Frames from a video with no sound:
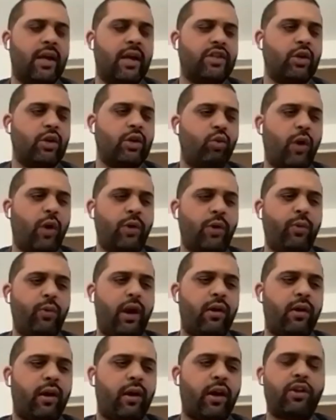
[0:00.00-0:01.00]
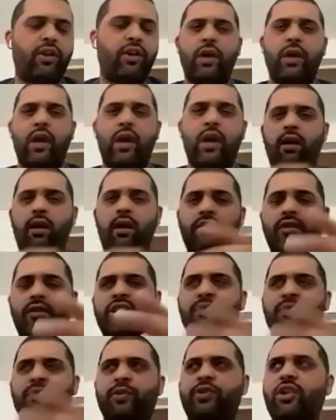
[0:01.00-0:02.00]
So one way or another, we are in
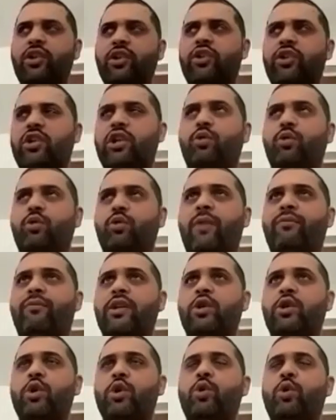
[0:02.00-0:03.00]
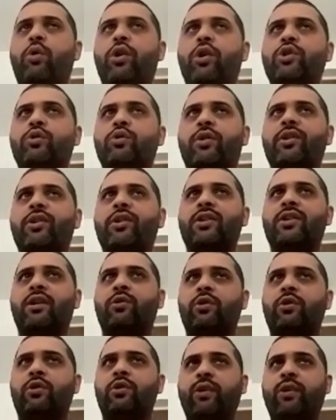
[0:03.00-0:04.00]
this position where we do want
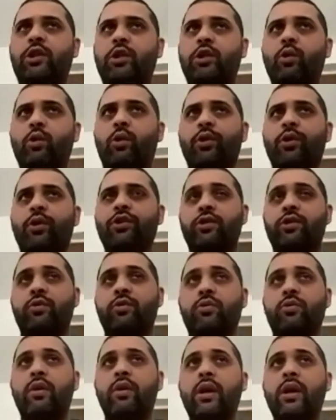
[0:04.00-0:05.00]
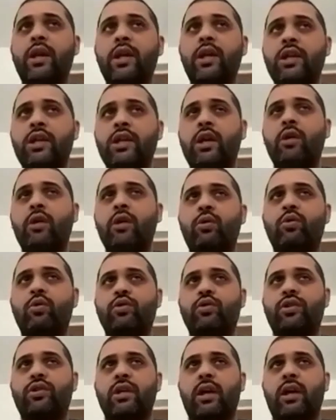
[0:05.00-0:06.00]
to
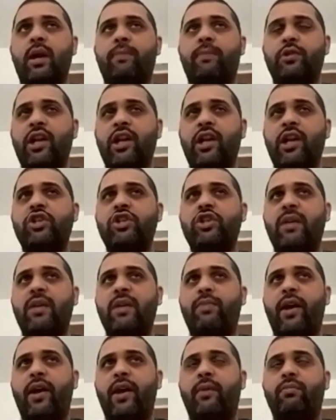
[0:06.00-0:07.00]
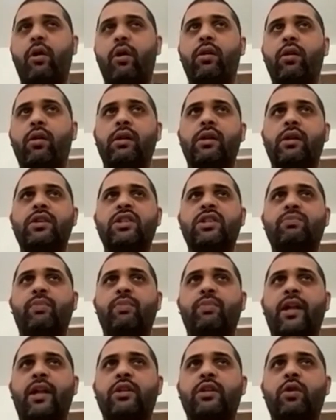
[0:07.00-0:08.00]
use potentially better models,
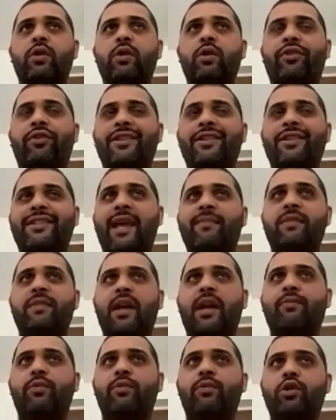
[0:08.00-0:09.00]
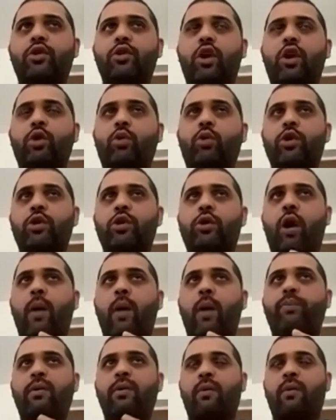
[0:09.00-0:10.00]
but at the same time, we do not want to
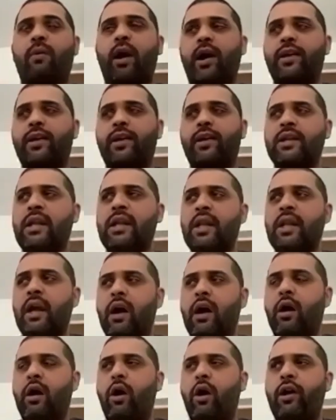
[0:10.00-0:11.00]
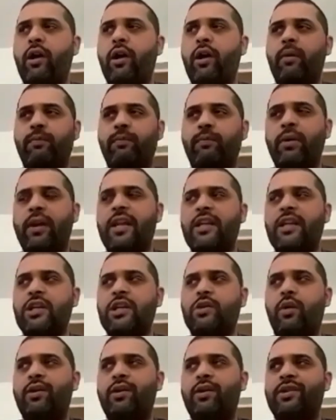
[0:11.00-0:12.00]
compromise on our ability
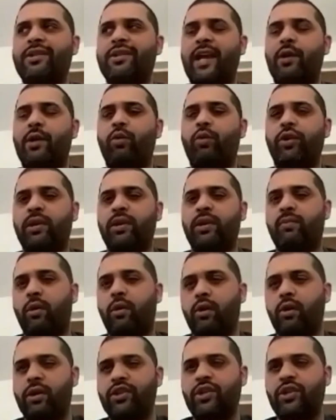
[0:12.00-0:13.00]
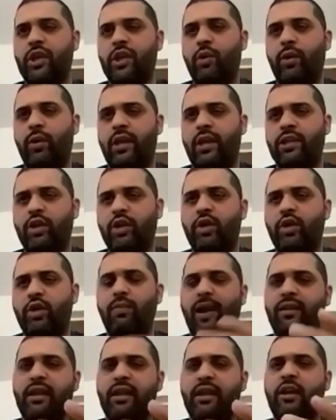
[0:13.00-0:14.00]
to understand what the model is doing. So you
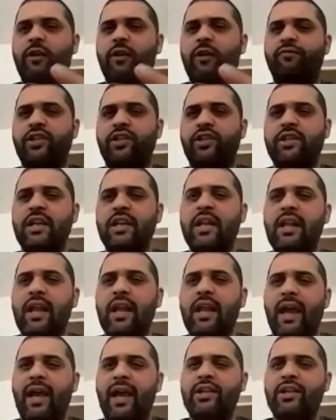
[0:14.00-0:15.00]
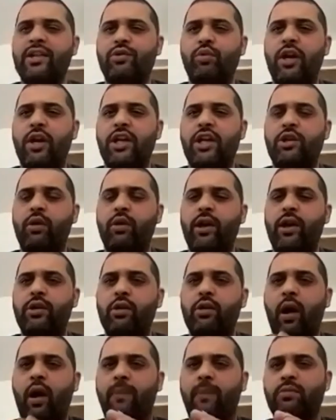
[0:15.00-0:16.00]
might think of this as really trying to
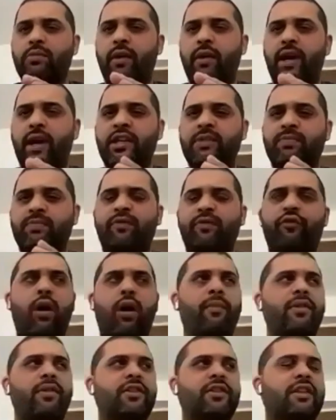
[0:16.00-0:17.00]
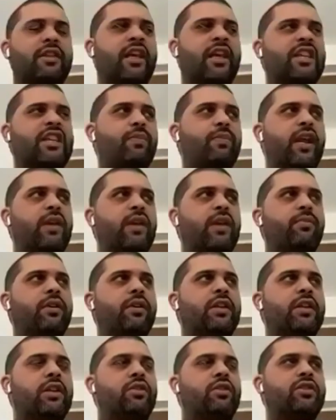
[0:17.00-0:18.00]
optimize performance and
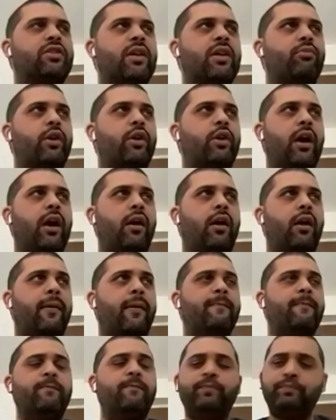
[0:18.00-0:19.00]
explainability to some regard.